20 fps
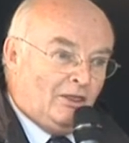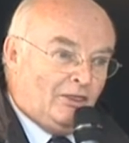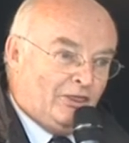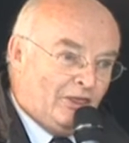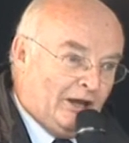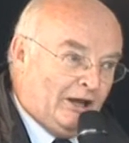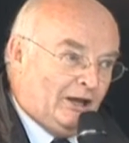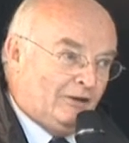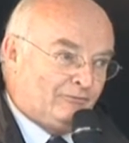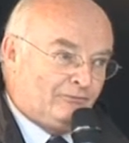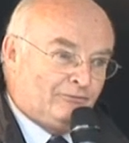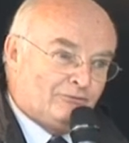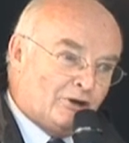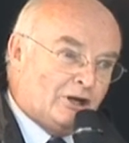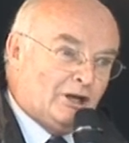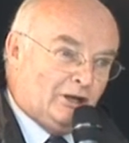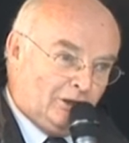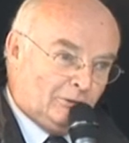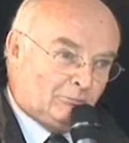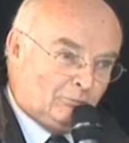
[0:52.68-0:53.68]
They're
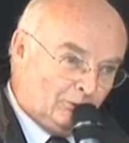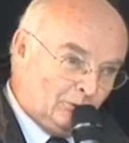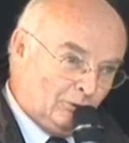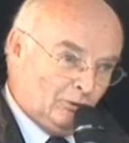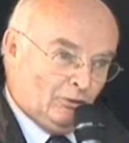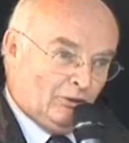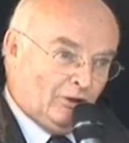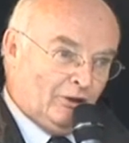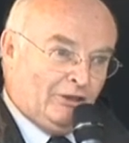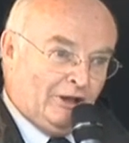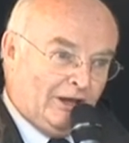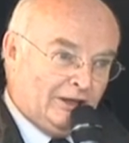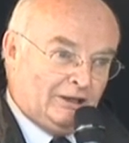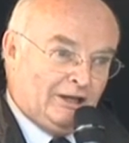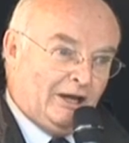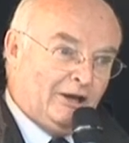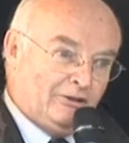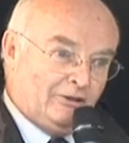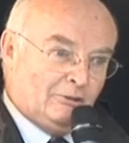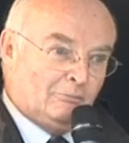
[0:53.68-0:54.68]
really important that they
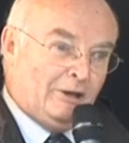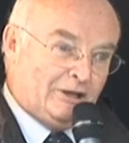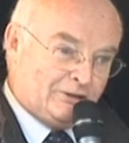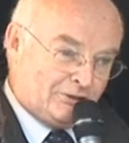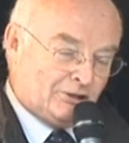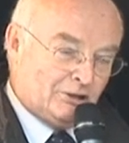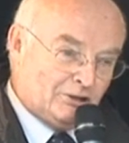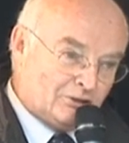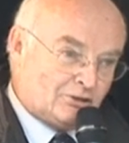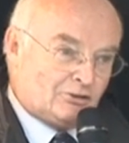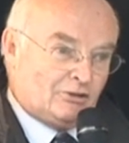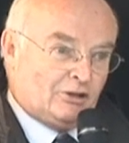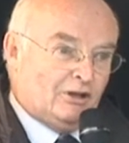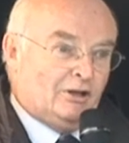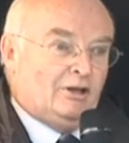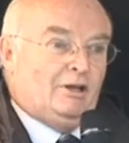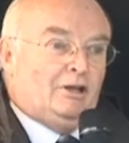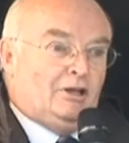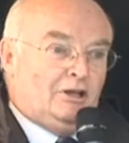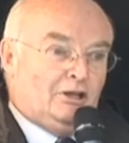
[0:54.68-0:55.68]
get the message that
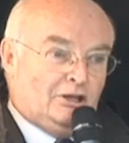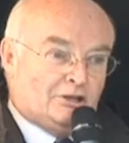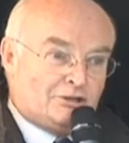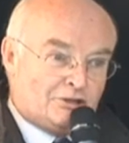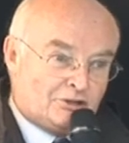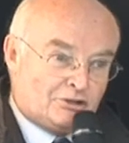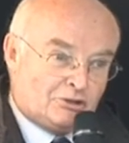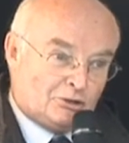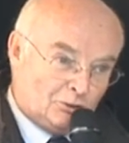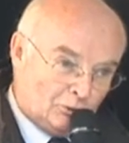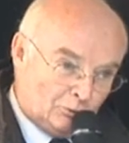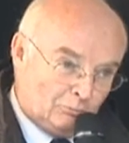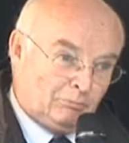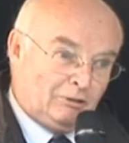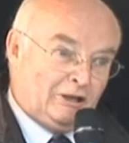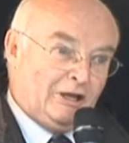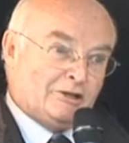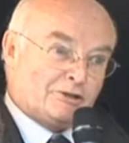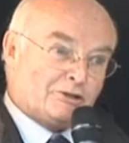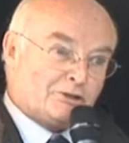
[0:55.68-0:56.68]
this is a good
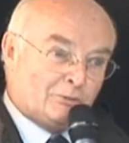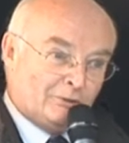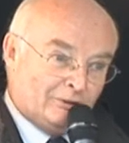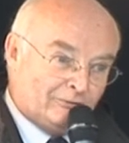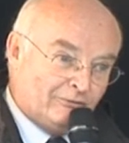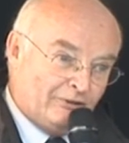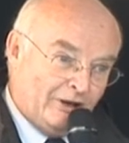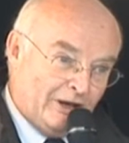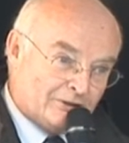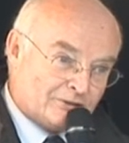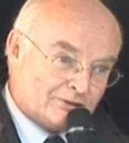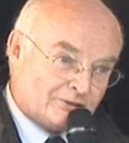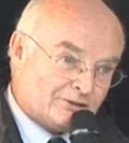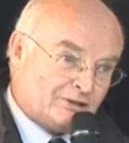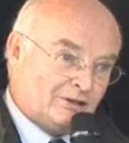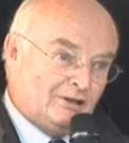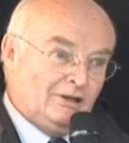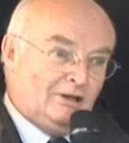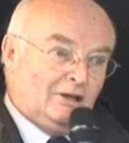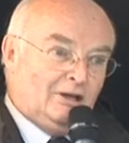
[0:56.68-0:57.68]
place to invest
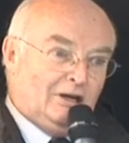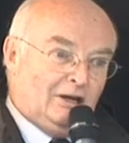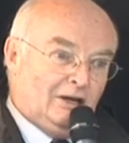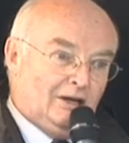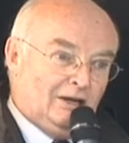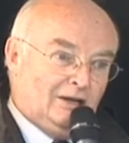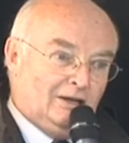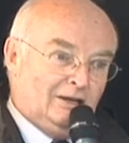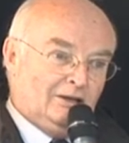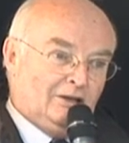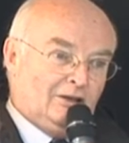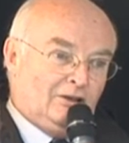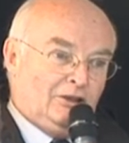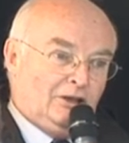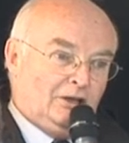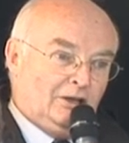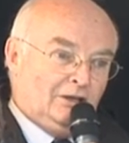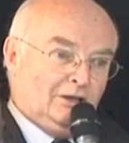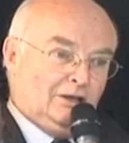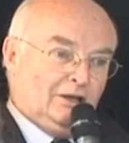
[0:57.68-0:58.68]
uh,
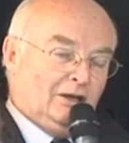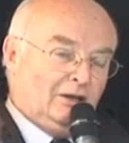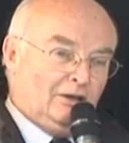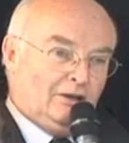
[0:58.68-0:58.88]
the,